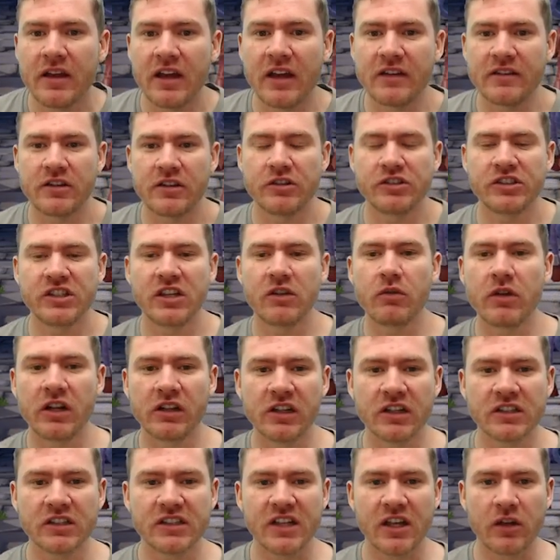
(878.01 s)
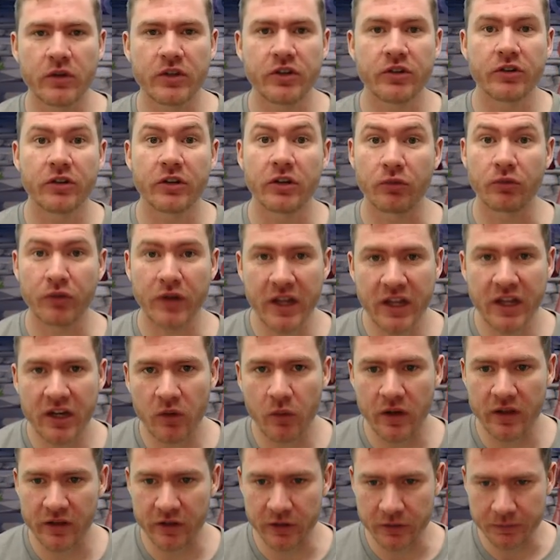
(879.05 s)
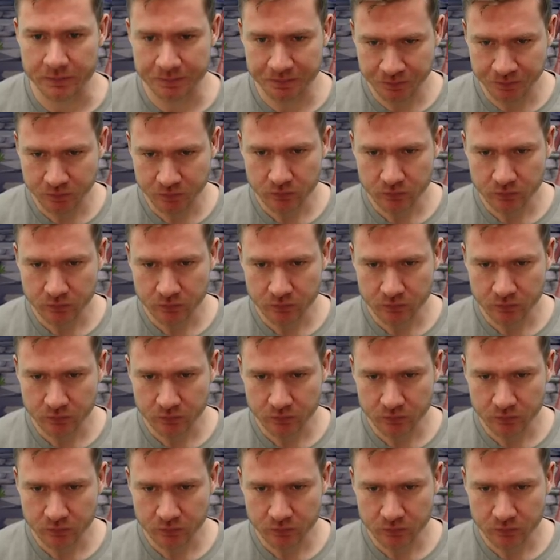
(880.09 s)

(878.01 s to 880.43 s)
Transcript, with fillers: And then you see what it looks like when you're in an arena with her,